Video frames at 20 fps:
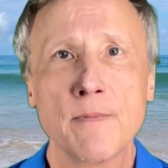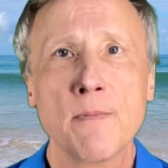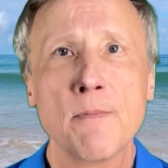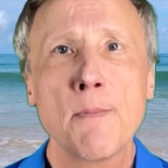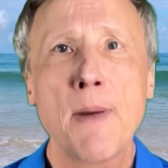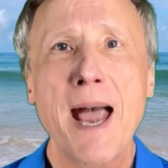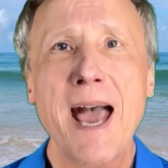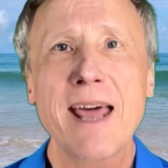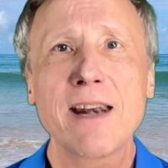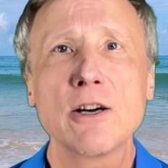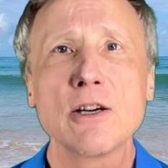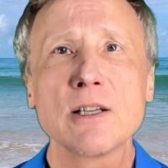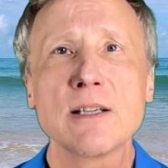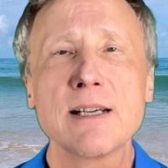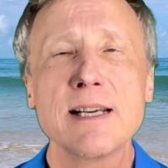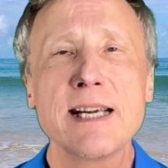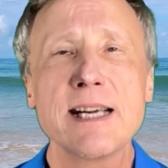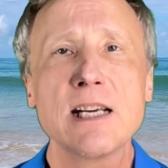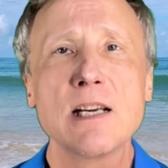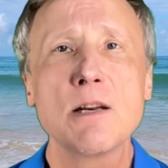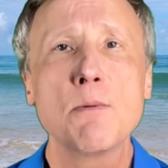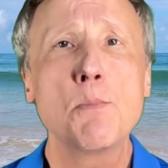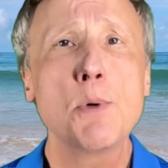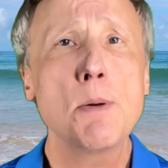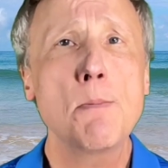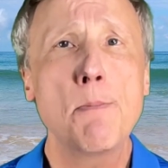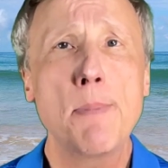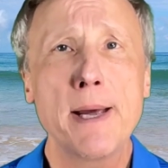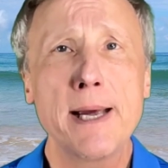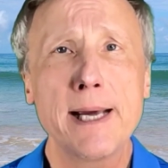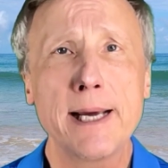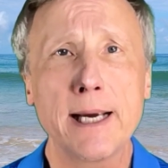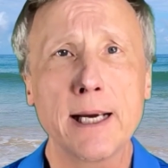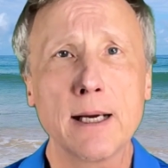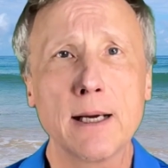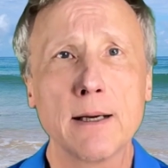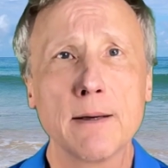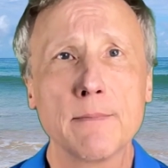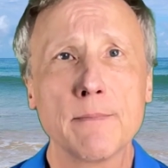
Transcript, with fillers: patterns need to be big.